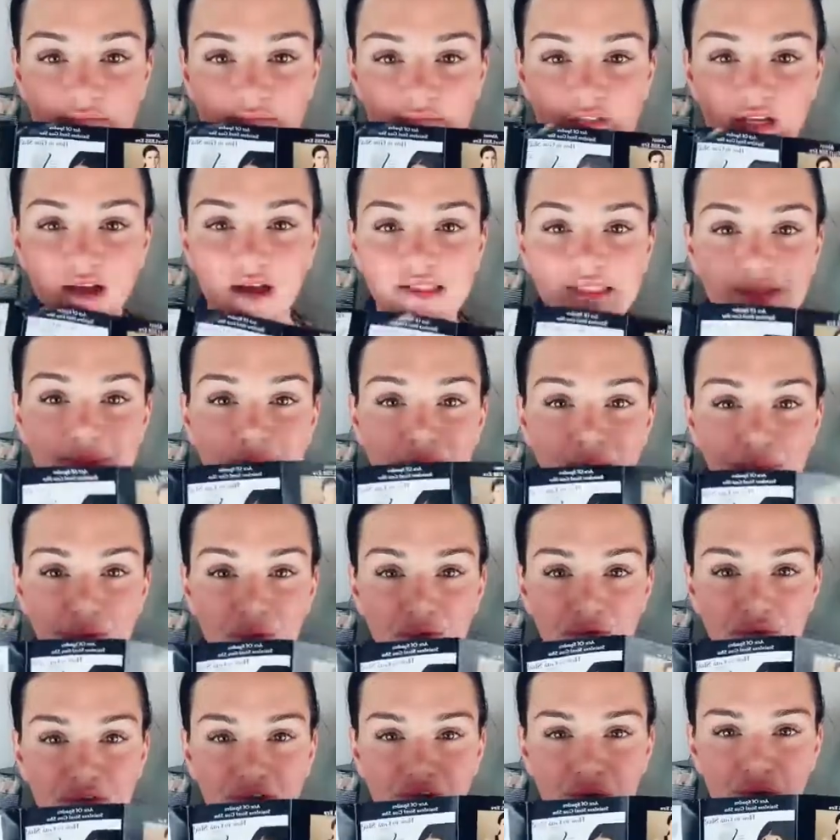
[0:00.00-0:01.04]
It talks about
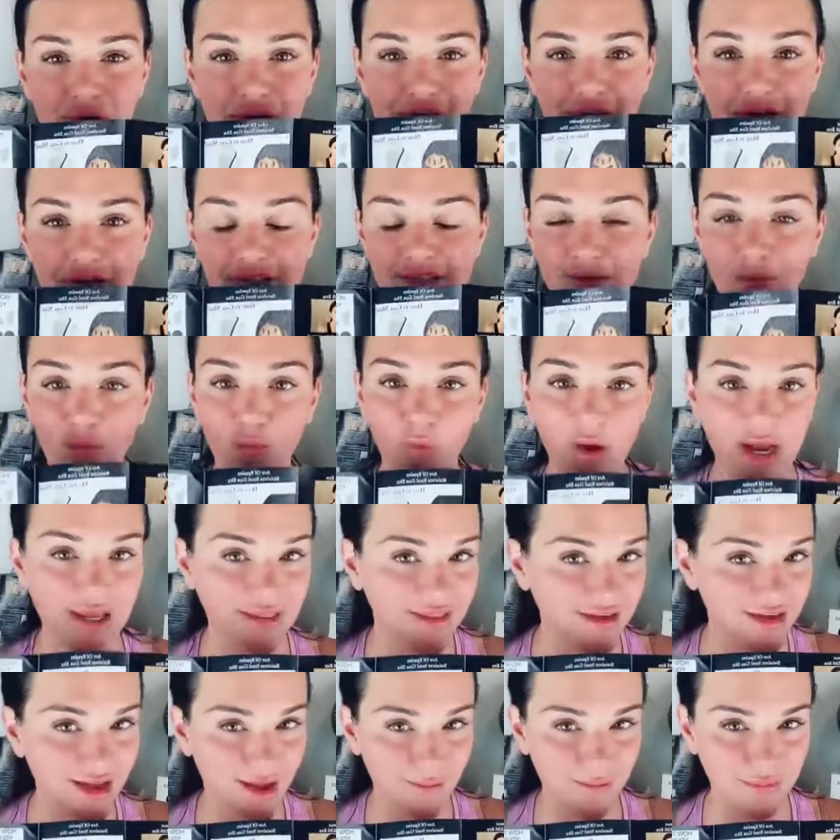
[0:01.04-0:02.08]
both the oils, why
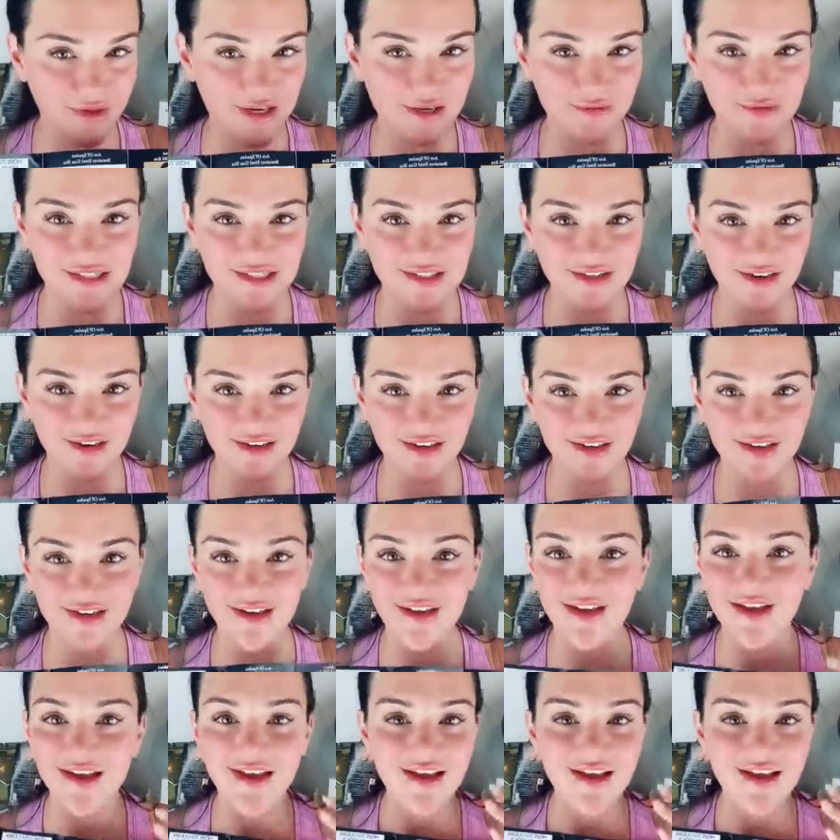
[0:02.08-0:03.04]
the company was started,